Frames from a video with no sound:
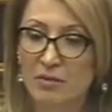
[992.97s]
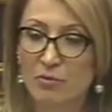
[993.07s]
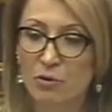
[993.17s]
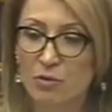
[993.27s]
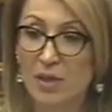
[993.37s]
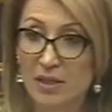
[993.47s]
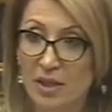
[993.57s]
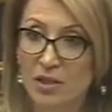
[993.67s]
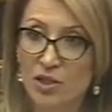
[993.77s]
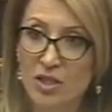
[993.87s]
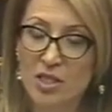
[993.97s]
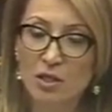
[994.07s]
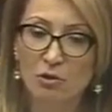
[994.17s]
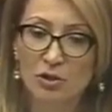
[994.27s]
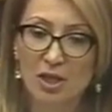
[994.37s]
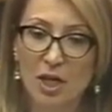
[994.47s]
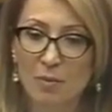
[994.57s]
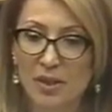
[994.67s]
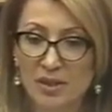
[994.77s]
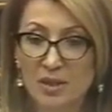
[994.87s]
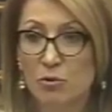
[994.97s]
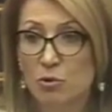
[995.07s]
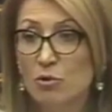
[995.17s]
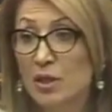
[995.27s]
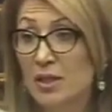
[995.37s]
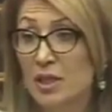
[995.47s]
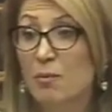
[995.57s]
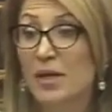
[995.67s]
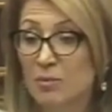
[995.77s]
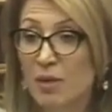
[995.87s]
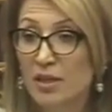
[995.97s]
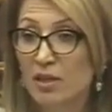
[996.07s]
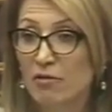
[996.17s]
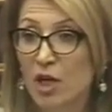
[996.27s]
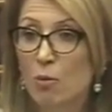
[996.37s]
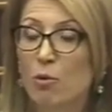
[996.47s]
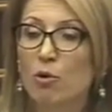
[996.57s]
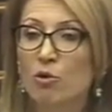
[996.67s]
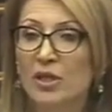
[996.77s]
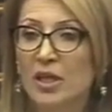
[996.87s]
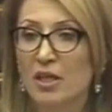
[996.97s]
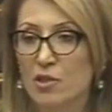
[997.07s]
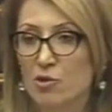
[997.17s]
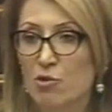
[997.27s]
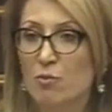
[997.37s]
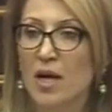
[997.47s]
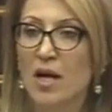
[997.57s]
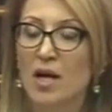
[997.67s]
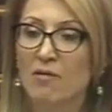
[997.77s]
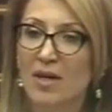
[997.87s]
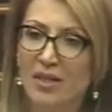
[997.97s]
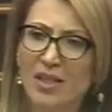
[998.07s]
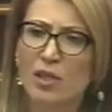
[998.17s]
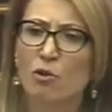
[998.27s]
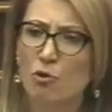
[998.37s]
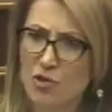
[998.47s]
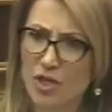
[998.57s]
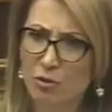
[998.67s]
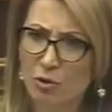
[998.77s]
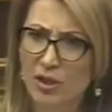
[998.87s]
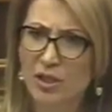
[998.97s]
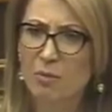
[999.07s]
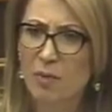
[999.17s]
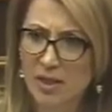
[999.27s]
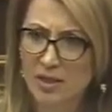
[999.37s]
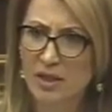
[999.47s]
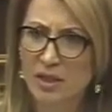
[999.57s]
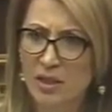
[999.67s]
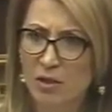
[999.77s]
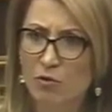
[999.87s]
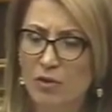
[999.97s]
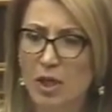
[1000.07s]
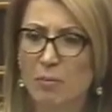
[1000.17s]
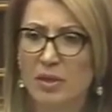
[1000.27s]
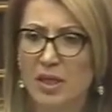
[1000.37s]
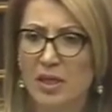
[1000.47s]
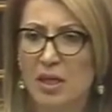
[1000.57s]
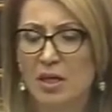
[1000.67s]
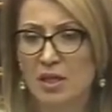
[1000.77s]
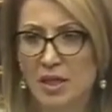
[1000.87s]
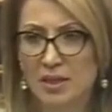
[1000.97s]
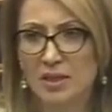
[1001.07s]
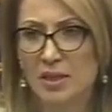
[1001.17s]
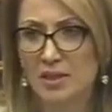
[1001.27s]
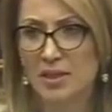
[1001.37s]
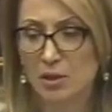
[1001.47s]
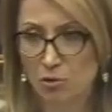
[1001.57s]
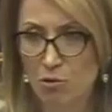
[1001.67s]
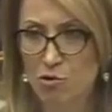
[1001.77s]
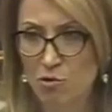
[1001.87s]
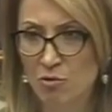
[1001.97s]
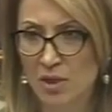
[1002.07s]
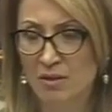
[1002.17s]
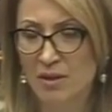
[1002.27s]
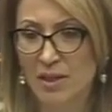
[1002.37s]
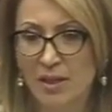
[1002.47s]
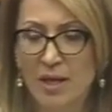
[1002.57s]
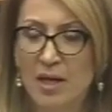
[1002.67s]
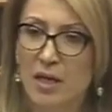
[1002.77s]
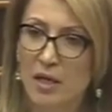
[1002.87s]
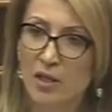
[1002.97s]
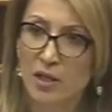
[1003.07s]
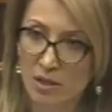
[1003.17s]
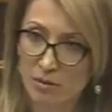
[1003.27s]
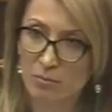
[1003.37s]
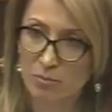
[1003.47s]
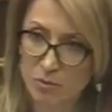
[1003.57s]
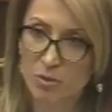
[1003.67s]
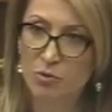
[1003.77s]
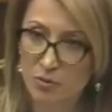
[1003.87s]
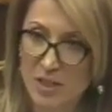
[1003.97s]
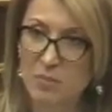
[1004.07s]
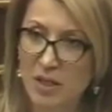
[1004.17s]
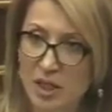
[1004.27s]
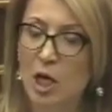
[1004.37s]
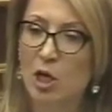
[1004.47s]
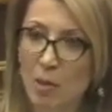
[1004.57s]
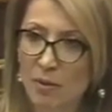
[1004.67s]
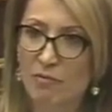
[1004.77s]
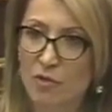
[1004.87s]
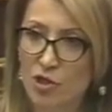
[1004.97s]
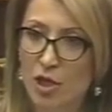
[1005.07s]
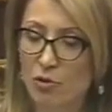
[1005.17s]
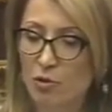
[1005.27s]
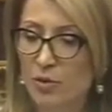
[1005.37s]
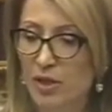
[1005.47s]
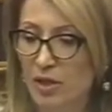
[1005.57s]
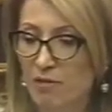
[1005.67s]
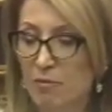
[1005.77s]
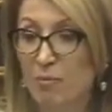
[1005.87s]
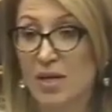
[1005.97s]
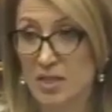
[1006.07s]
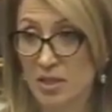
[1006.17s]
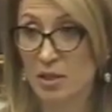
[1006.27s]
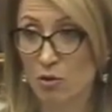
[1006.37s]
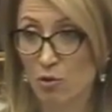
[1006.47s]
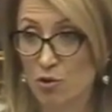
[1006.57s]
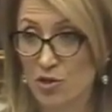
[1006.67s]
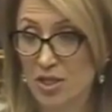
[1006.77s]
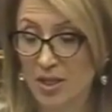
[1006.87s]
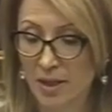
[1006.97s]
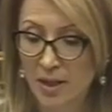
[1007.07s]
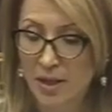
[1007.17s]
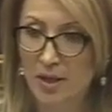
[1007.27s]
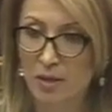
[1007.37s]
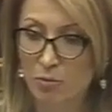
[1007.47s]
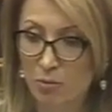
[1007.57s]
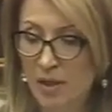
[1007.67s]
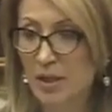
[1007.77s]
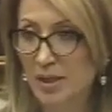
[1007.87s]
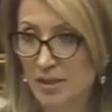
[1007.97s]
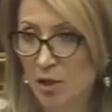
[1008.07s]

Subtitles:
We're talking about many complaints that we hear about the high interest rates on the loans. The citizens think that they pay multiple times and the interest is too high. We understand that